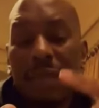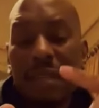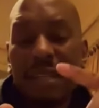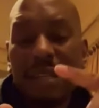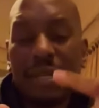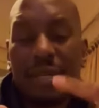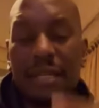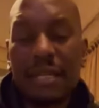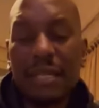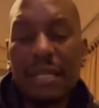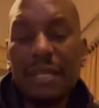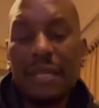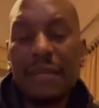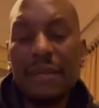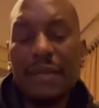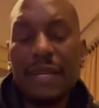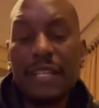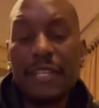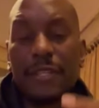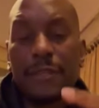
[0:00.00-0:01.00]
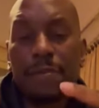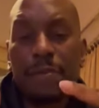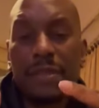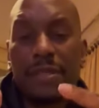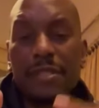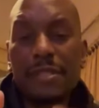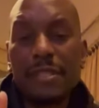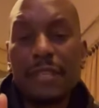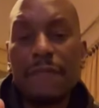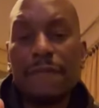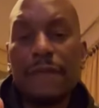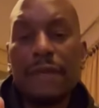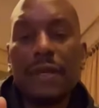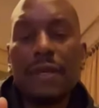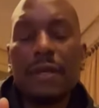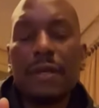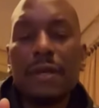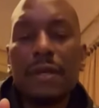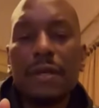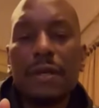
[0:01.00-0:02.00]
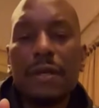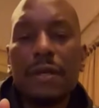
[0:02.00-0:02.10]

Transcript: have been clear and specific